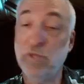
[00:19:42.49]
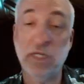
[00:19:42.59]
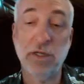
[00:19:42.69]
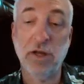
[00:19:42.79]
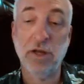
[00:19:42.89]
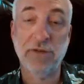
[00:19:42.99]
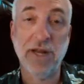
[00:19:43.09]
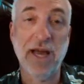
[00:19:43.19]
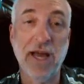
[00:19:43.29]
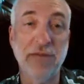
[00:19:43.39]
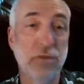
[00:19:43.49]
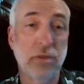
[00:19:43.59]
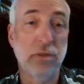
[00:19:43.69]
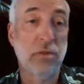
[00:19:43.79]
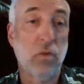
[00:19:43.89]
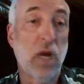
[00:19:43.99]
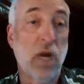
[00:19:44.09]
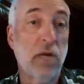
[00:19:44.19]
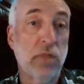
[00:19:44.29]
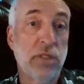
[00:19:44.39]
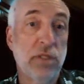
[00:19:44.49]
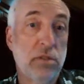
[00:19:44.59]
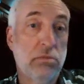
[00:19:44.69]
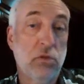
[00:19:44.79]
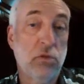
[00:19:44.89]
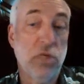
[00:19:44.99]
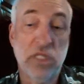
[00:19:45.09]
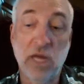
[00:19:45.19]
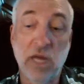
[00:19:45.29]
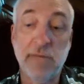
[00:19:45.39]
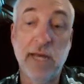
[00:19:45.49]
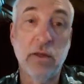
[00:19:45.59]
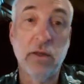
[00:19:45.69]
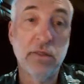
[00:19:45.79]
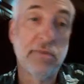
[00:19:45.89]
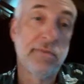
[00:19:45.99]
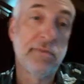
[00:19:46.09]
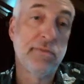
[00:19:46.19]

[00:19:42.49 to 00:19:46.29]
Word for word: We've done it all of our lives. Why are we going to stop now?